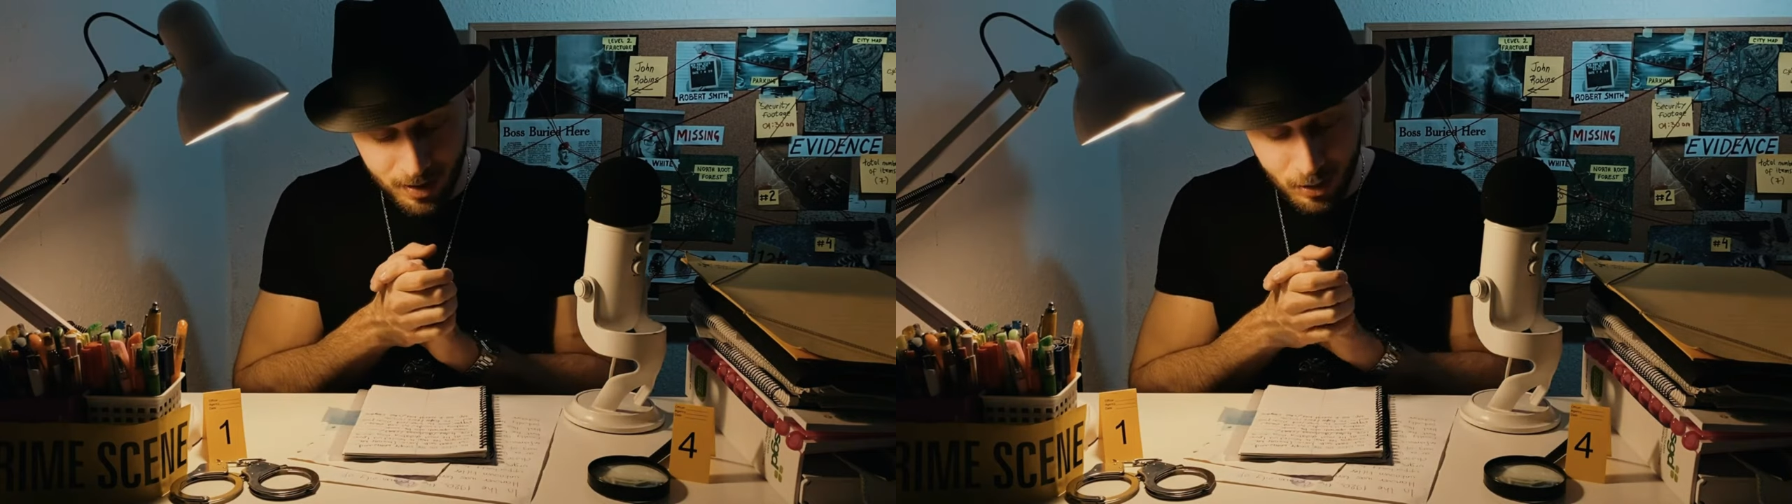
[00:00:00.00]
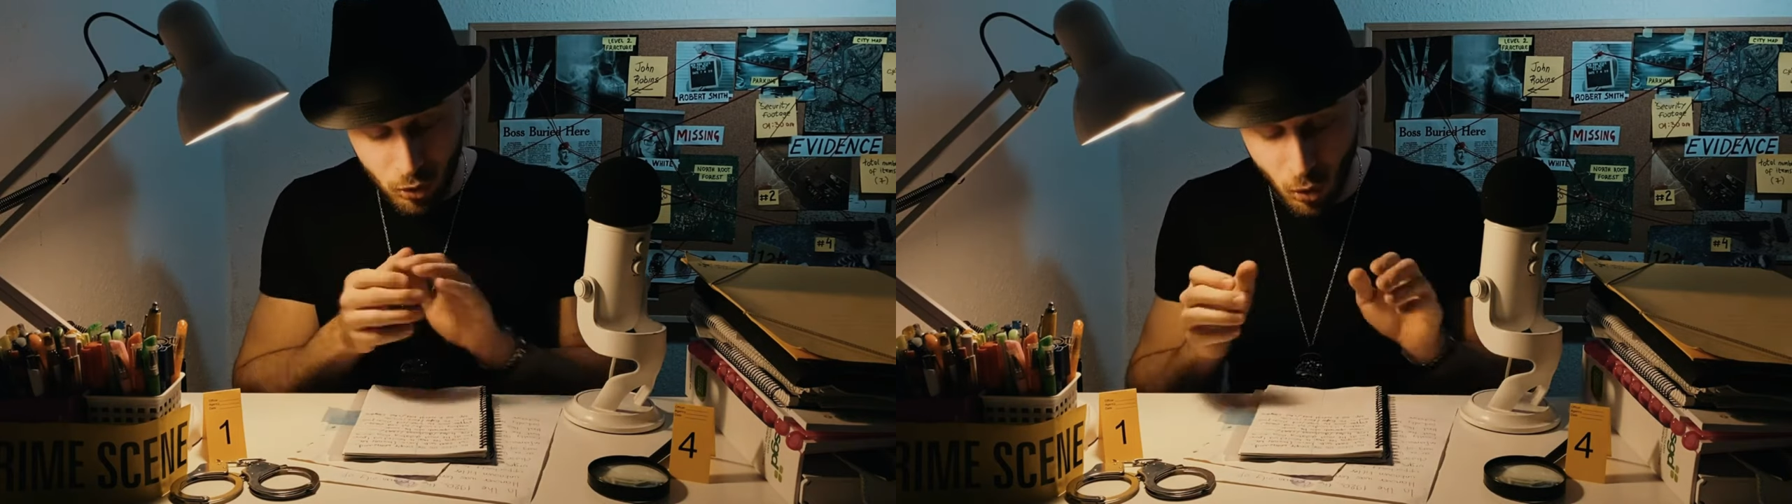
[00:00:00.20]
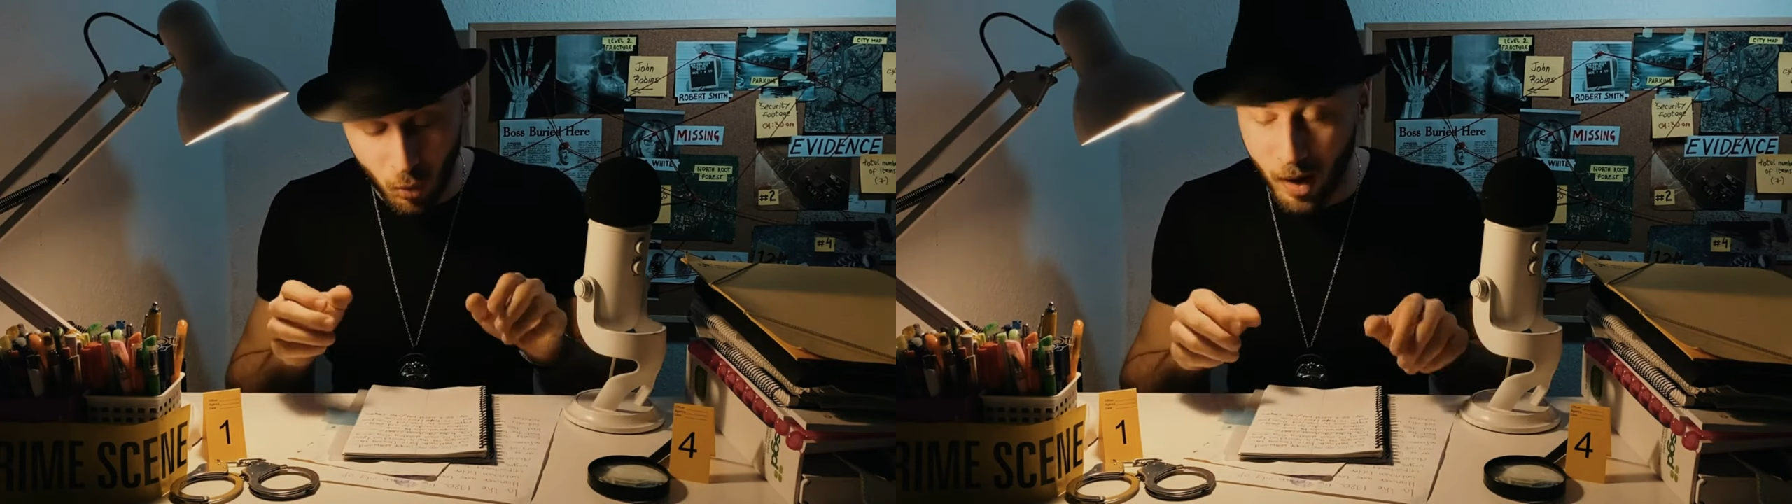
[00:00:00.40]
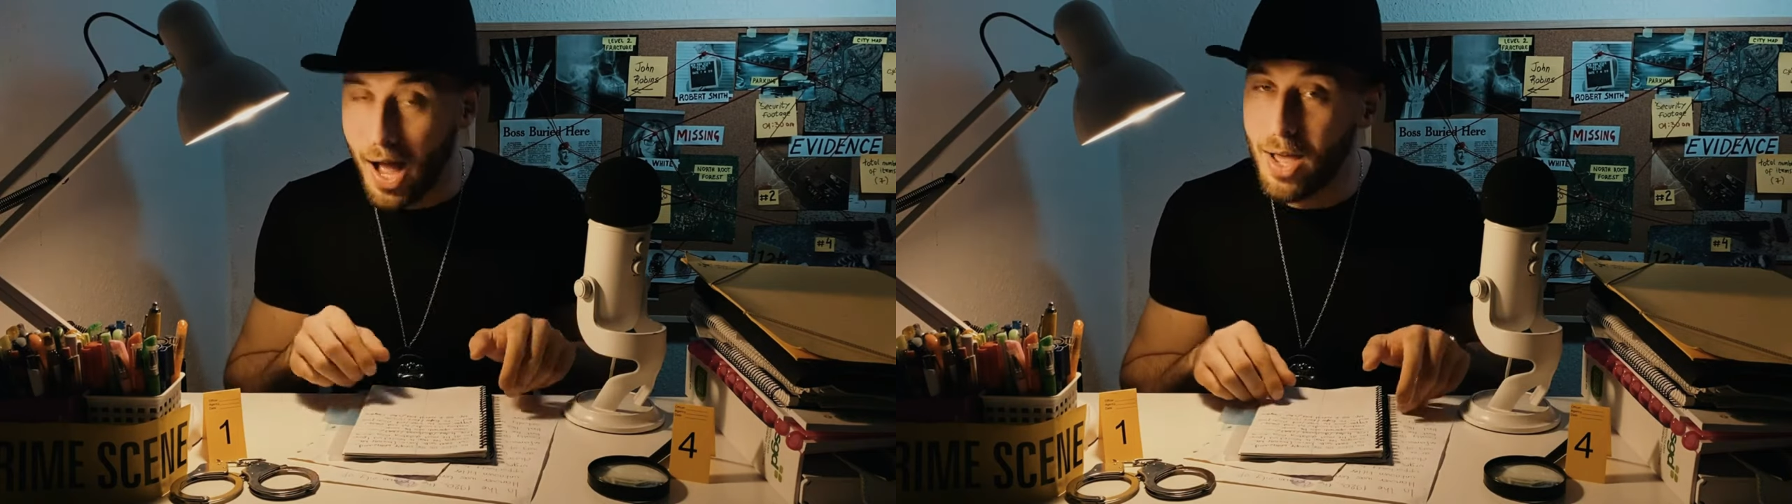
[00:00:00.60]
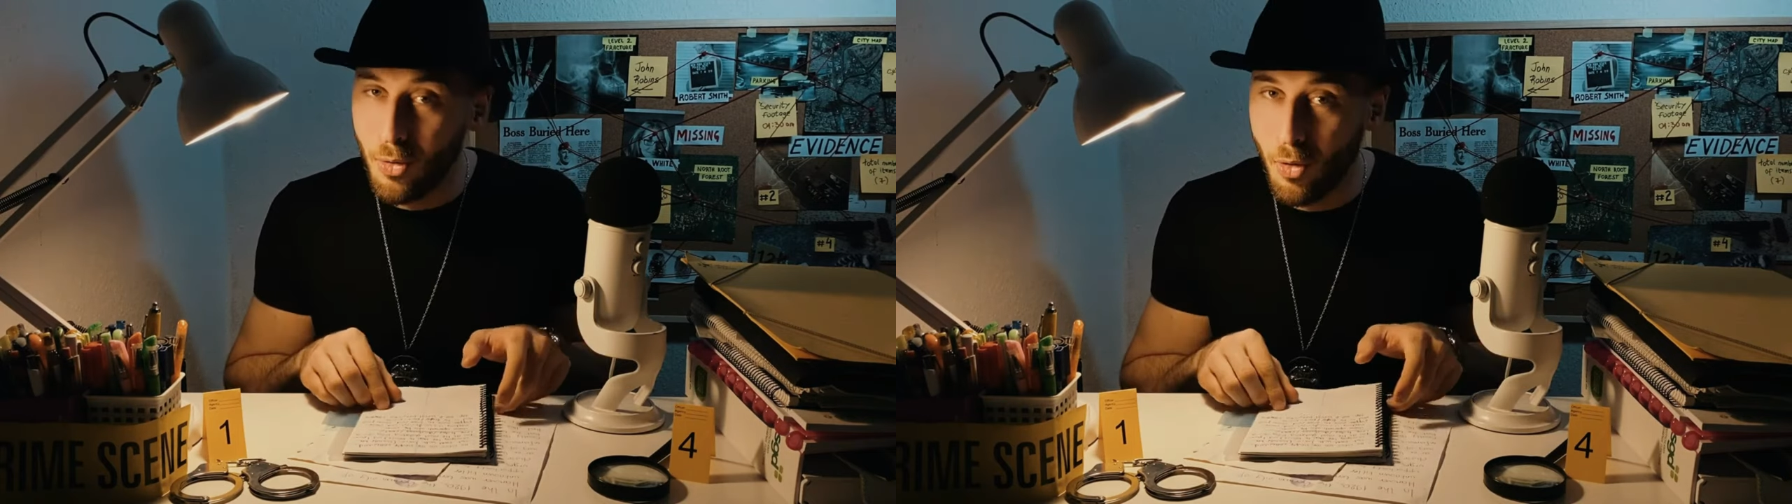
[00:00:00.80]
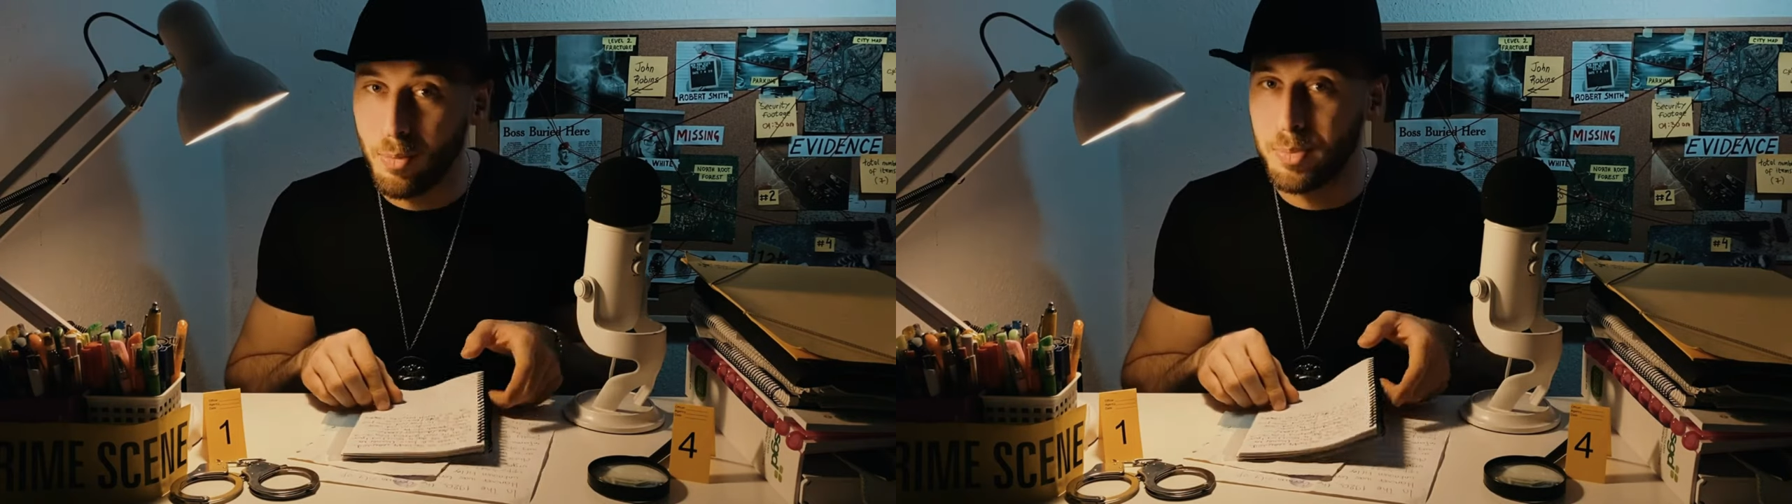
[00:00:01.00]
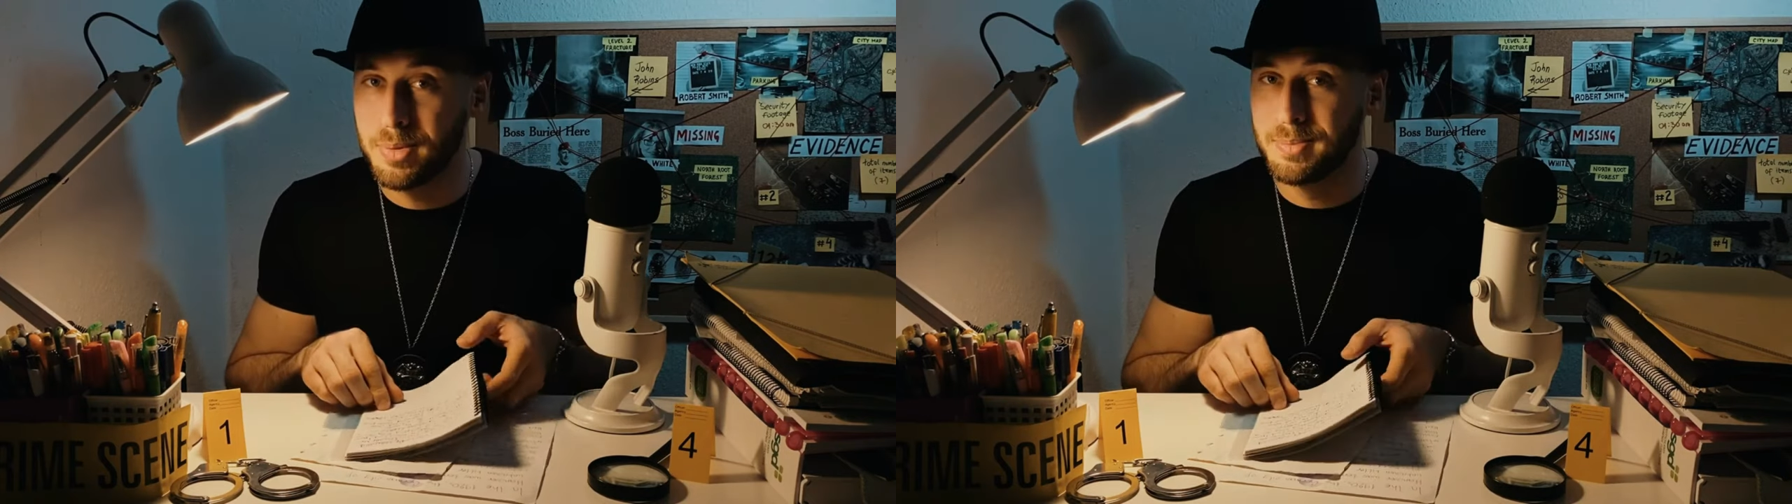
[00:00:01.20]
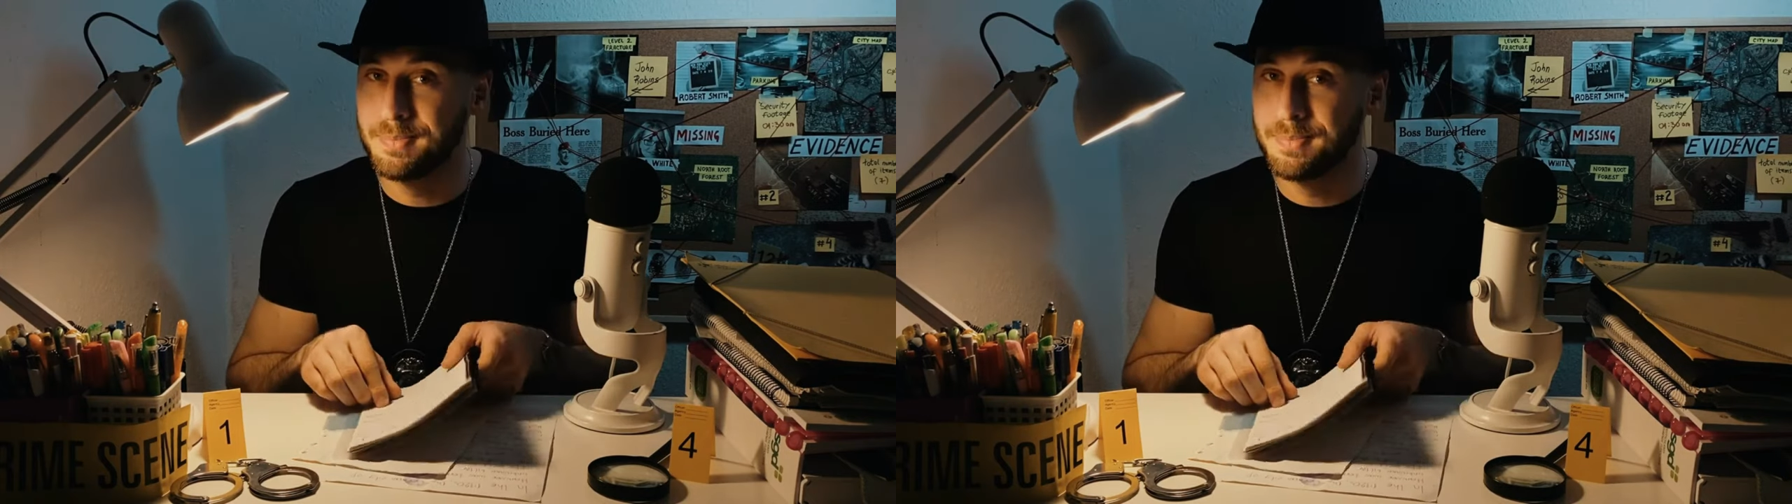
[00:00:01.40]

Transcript: So, I hope